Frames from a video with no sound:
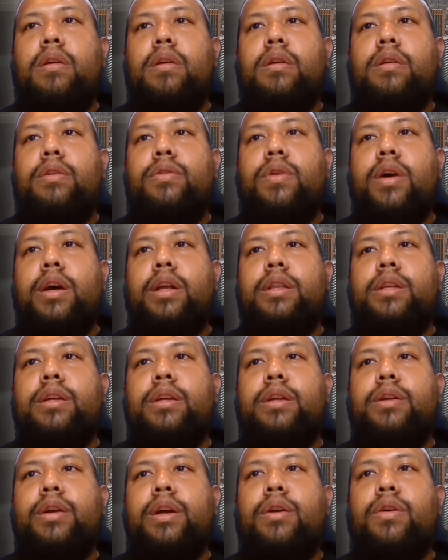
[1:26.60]
You either
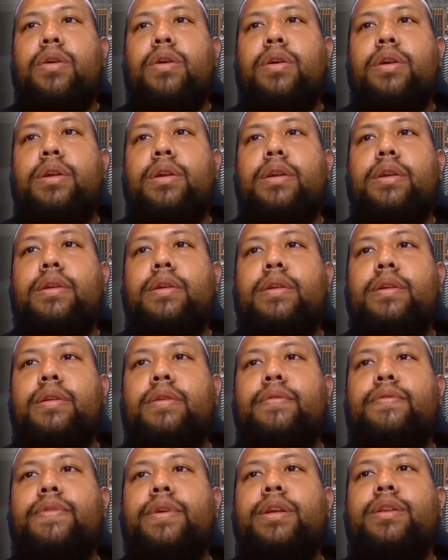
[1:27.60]
record
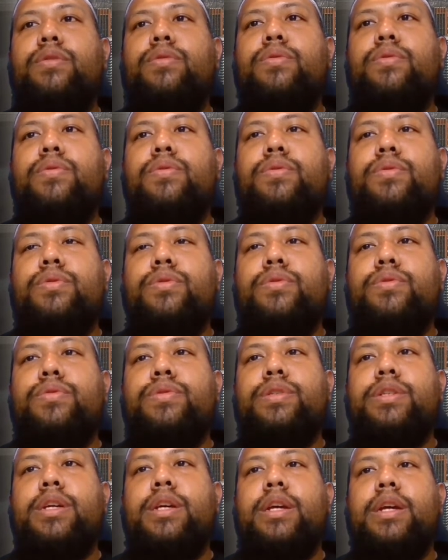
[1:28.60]
video
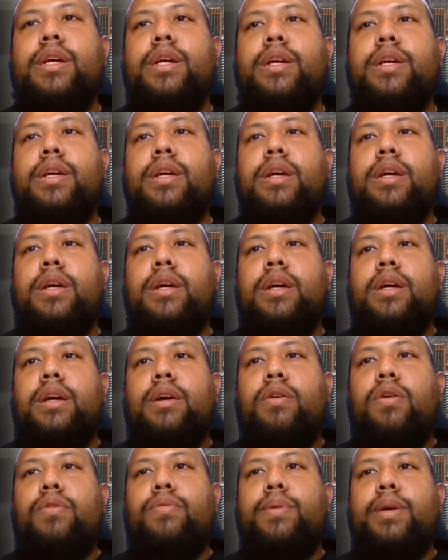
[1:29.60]
using
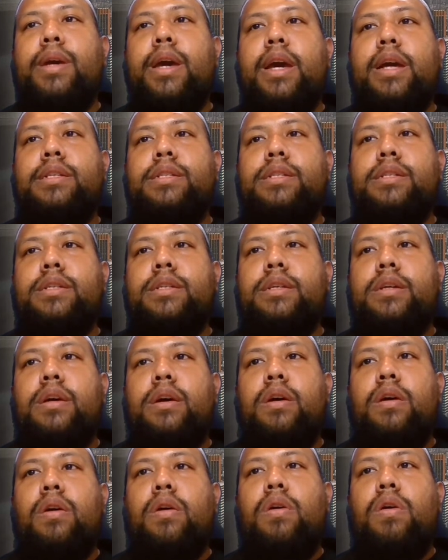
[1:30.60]
OBS,
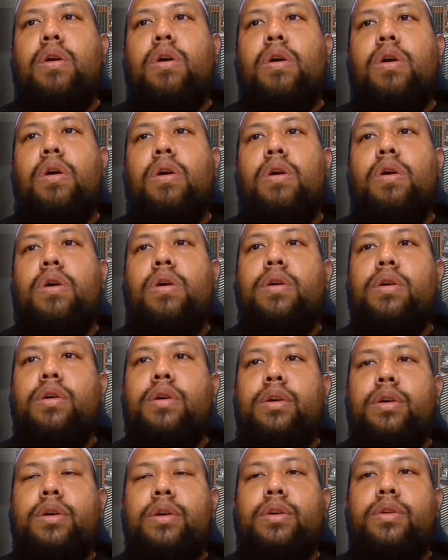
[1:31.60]
or
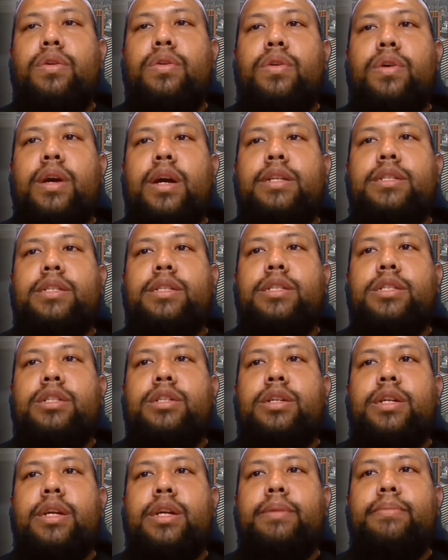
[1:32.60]
you can
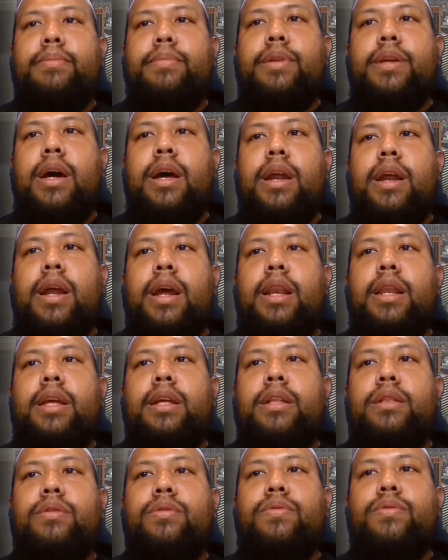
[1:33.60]
stream
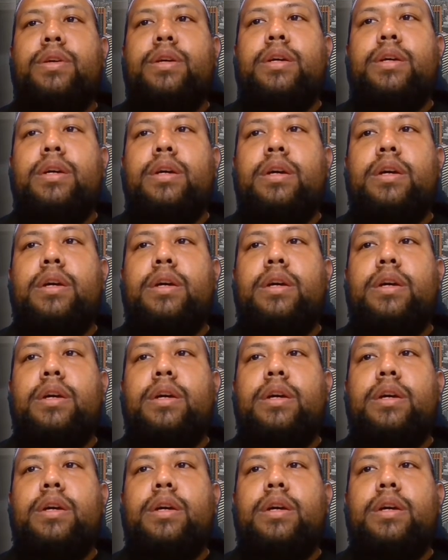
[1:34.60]
directly to the